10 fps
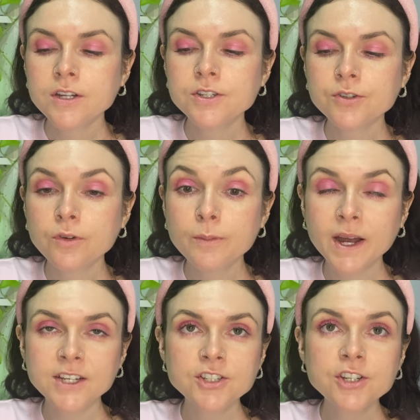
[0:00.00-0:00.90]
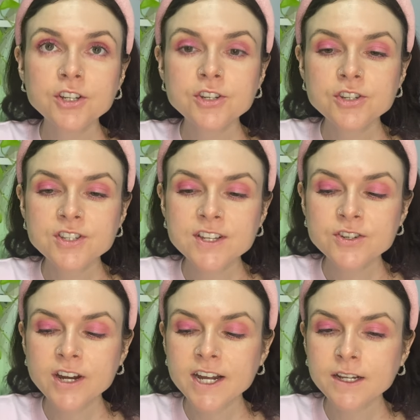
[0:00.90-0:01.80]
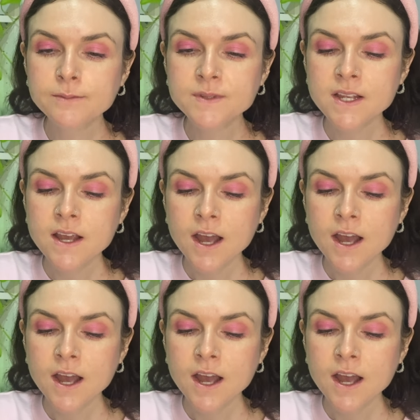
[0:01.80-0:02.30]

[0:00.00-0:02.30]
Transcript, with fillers: to remind you to use your sensory items.